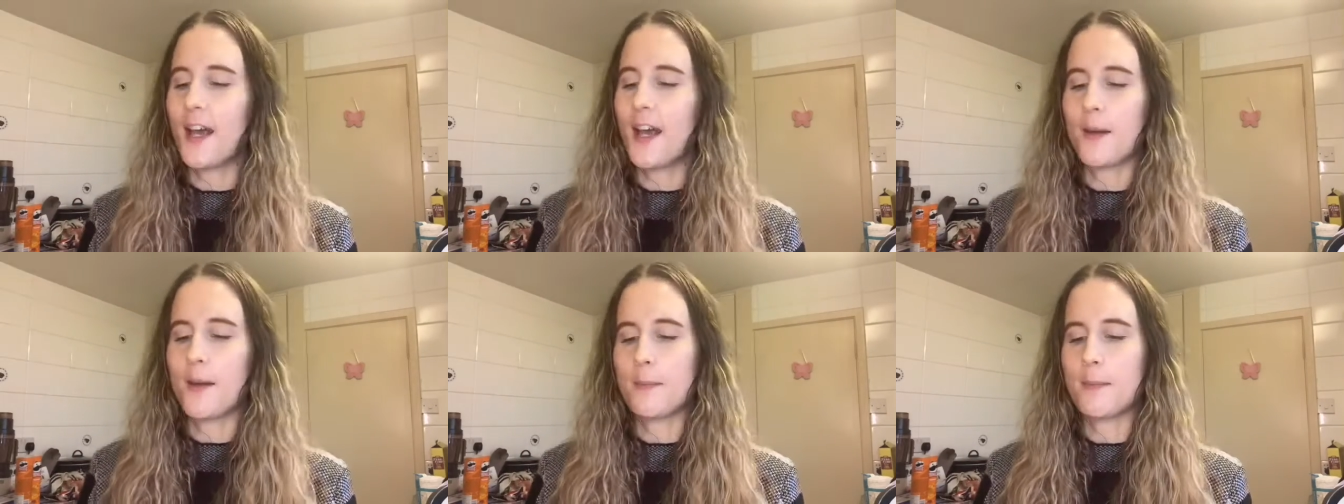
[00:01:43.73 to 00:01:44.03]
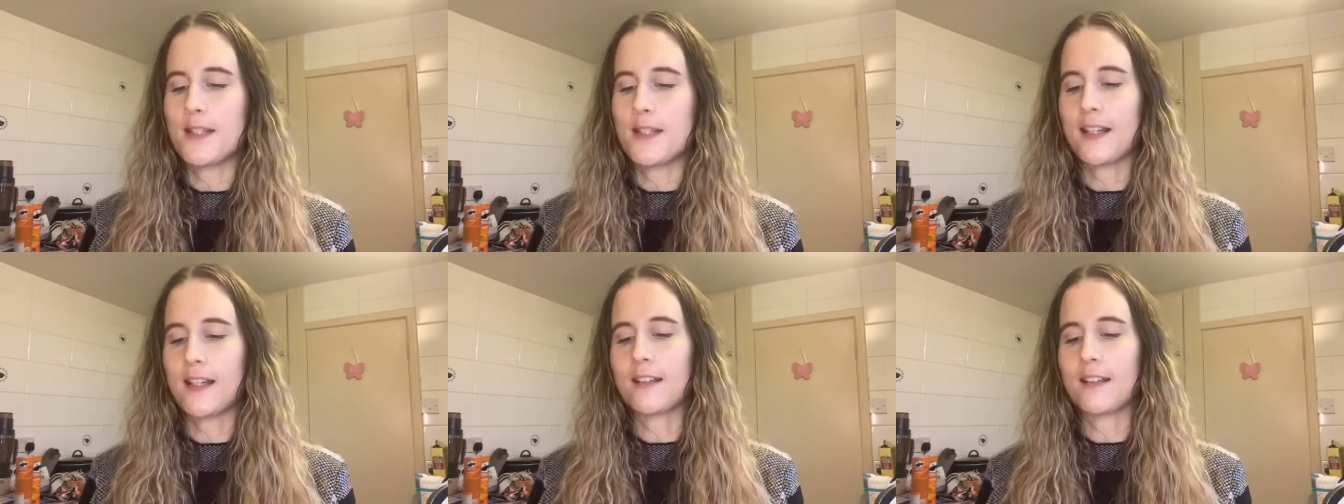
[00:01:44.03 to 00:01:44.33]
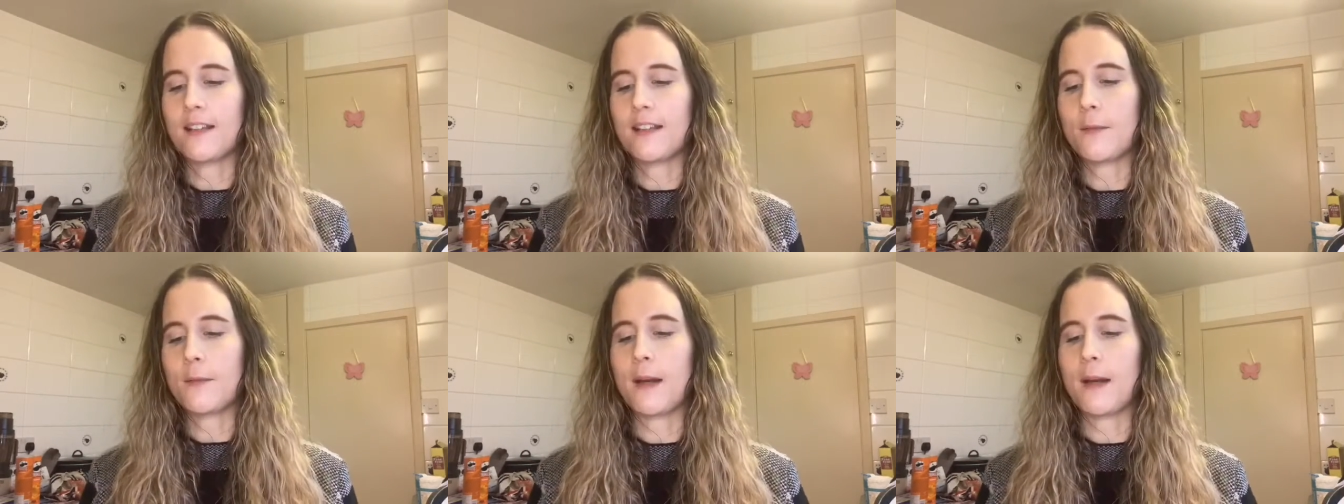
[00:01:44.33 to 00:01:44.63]

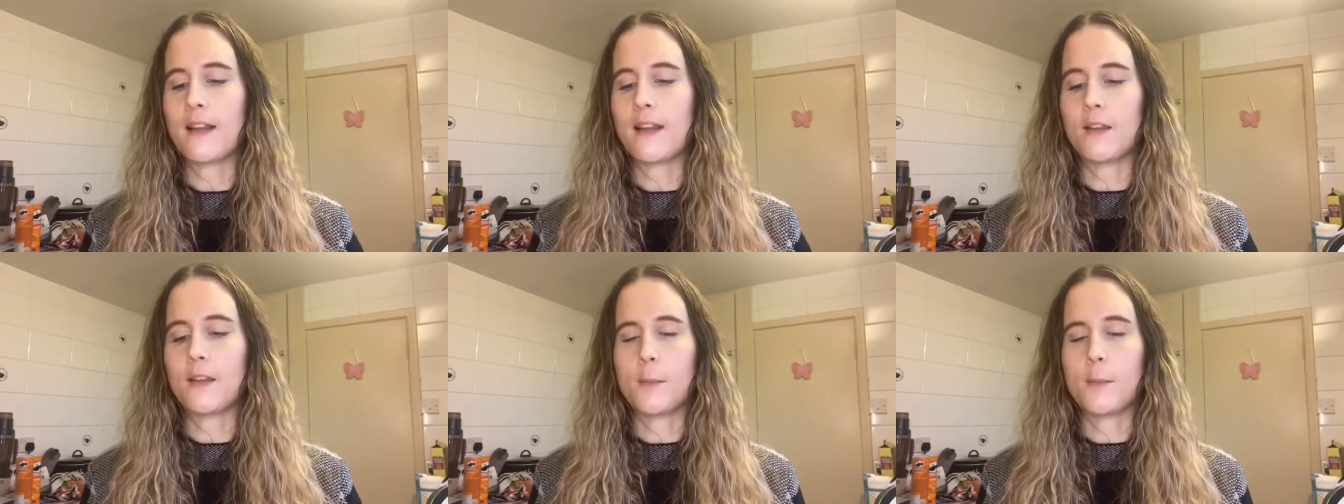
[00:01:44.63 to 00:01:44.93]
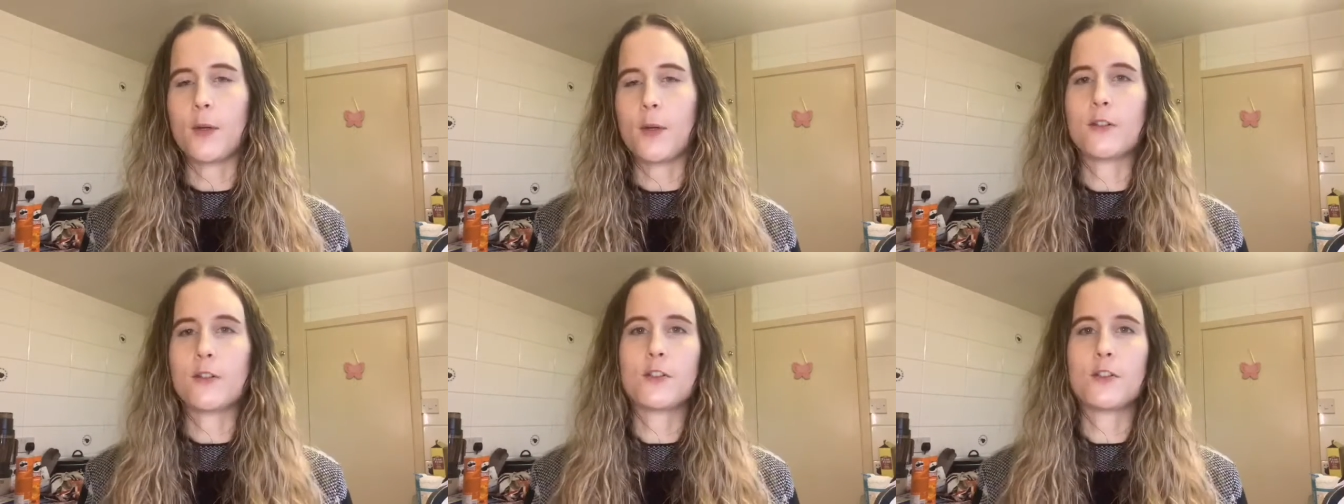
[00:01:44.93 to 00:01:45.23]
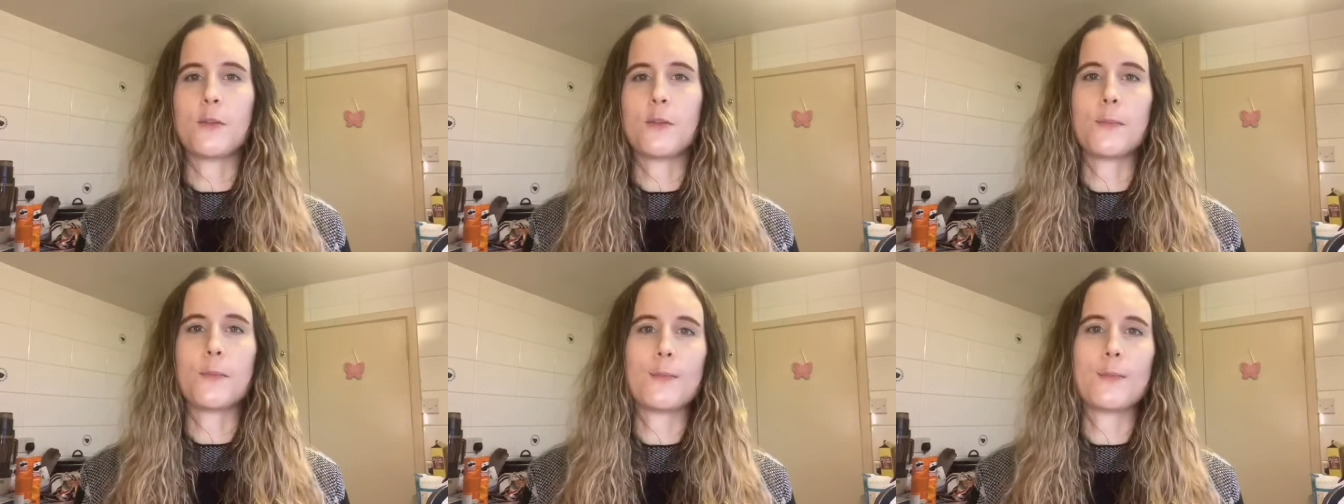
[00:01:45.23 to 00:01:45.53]
particularly when the box
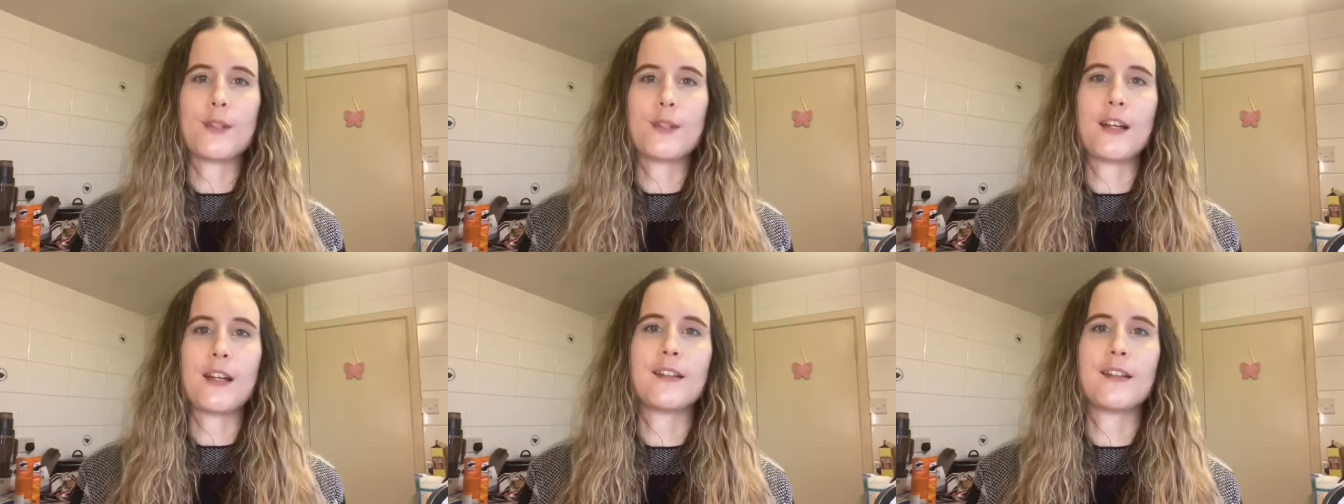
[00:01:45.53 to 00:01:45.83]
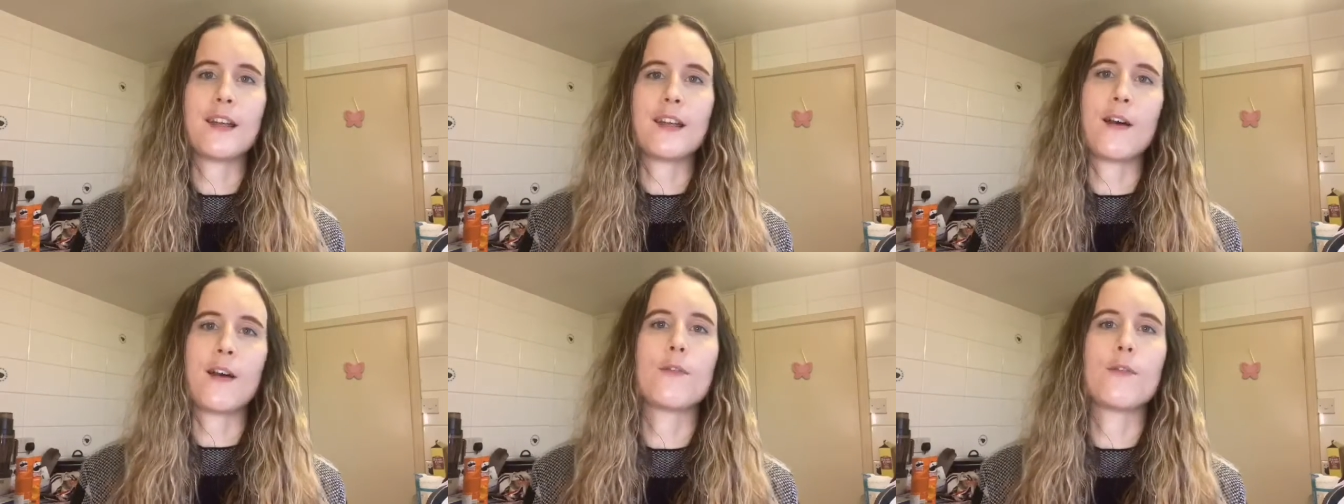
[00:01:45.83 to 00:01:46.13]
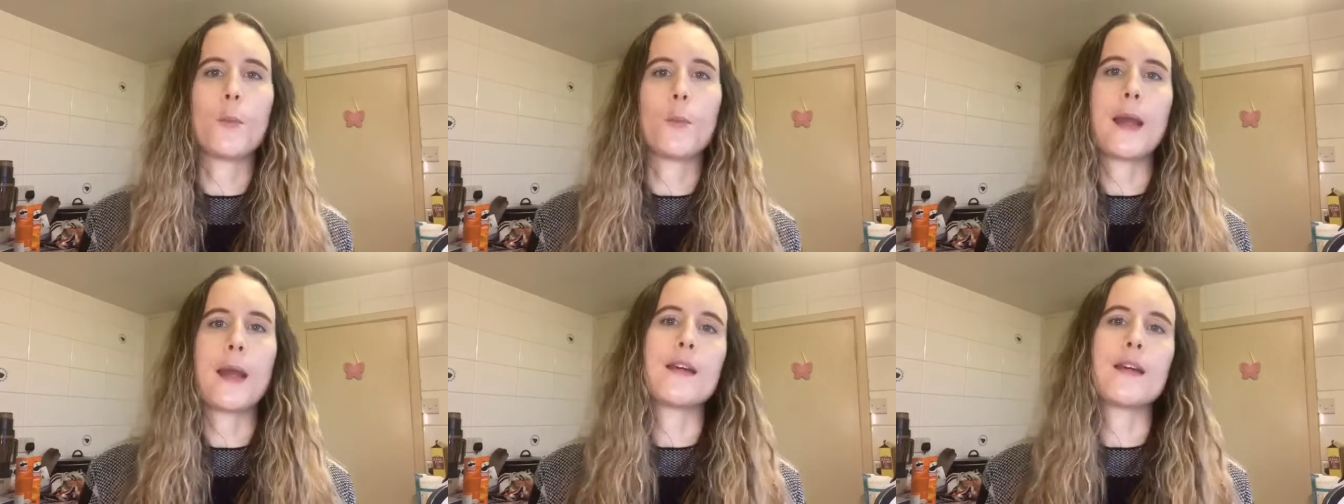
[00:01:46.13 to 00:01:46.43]
comes and you
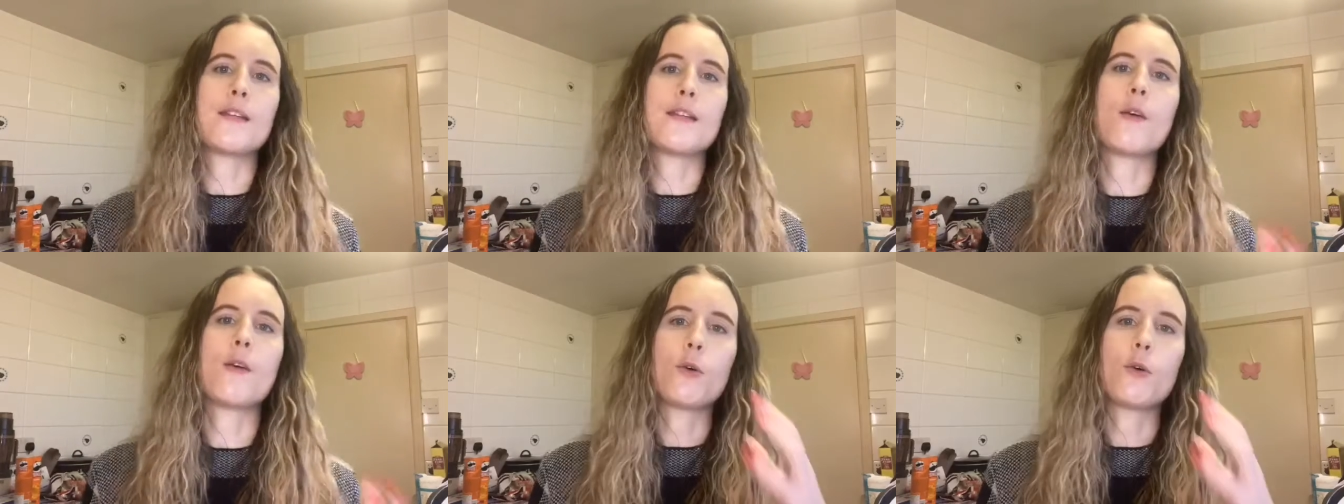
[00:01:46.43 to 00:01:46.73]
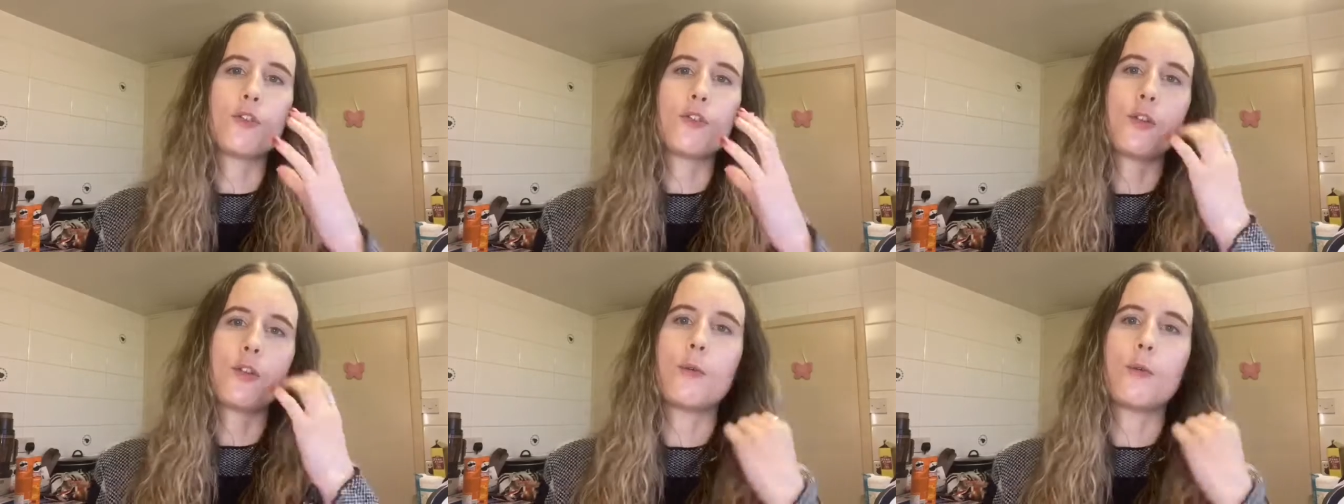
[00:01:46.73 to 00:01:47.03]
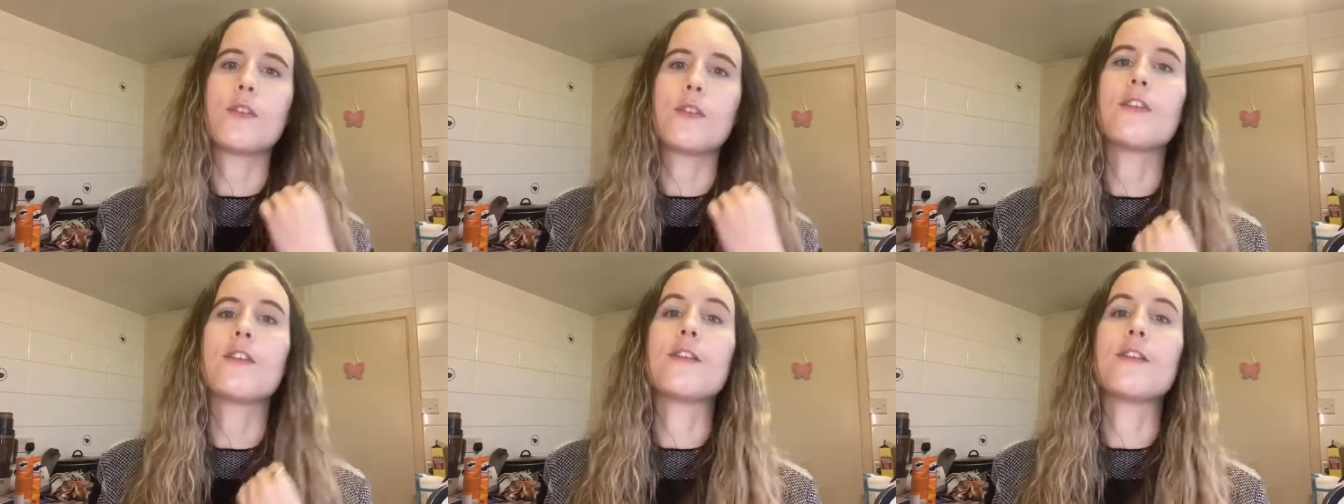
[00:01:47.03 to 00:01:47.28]
have to wait a day or two